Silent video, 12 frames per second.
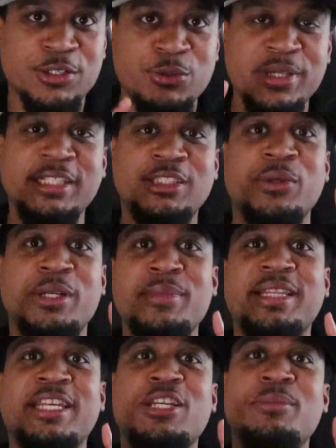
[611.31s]
you need to
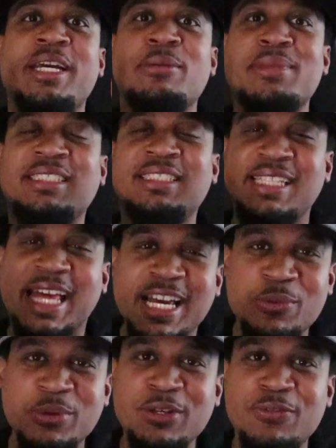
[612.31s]
admit that you made a
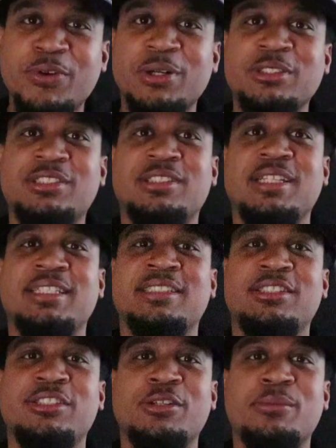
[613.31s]
mistake when you first
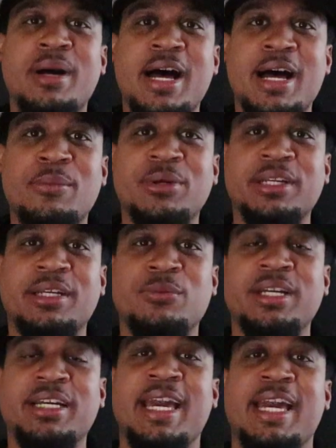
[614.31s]
listened to your mom when it,
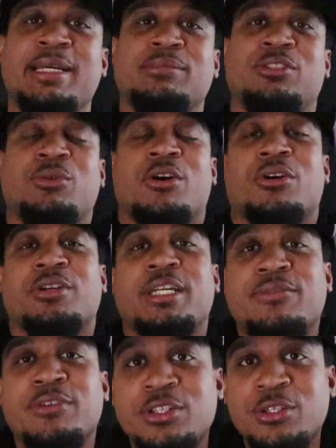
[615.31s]
when it came to her
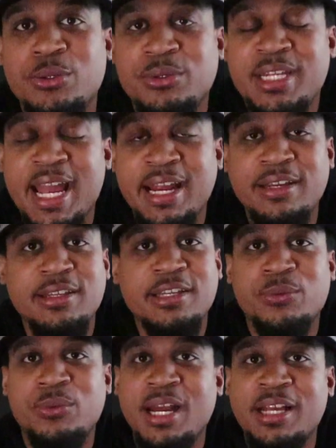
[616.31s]
giving you
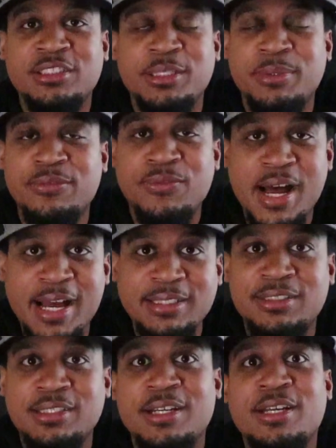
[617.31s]
dating and relationship
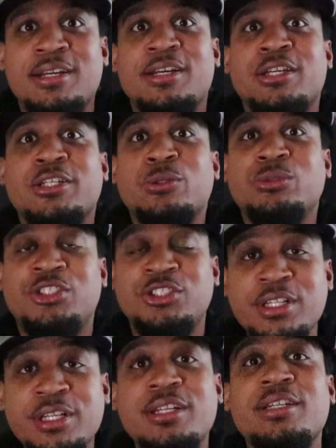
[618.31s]
advice. You
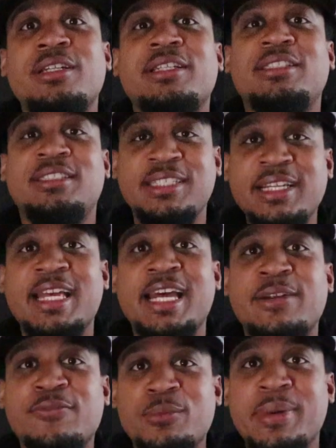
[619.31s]
should seek
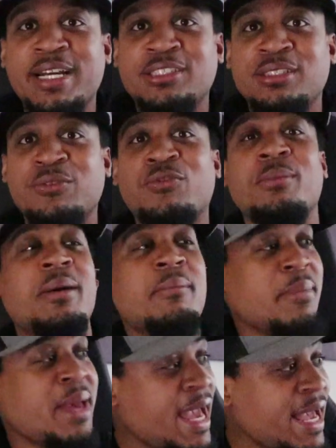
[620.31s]
that information from
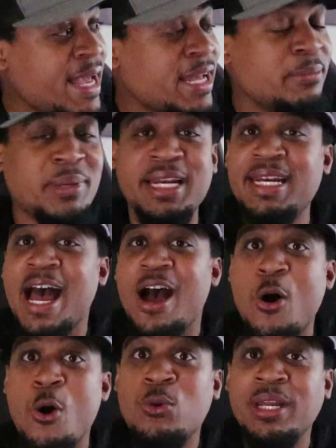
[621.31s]
a man, but
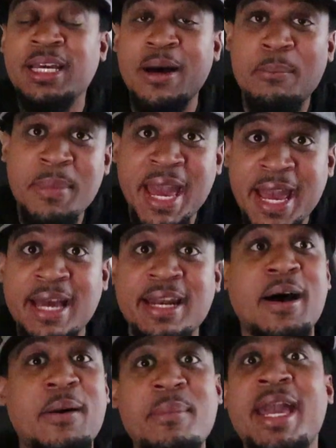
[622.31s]
not only a
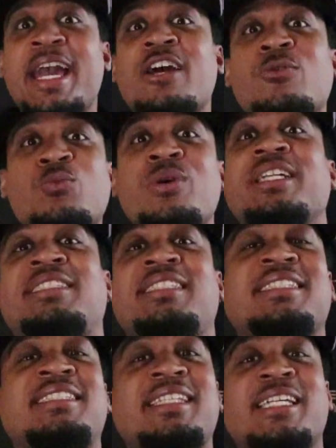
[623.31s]
man, a man with
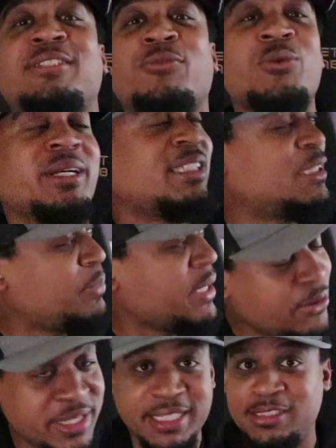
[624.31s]
successful
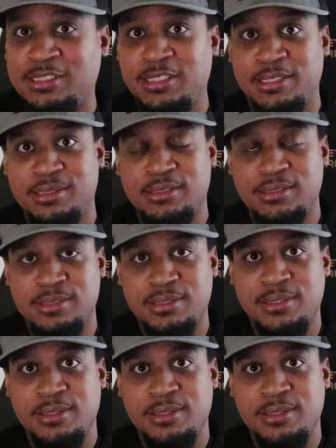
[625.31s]
experiences.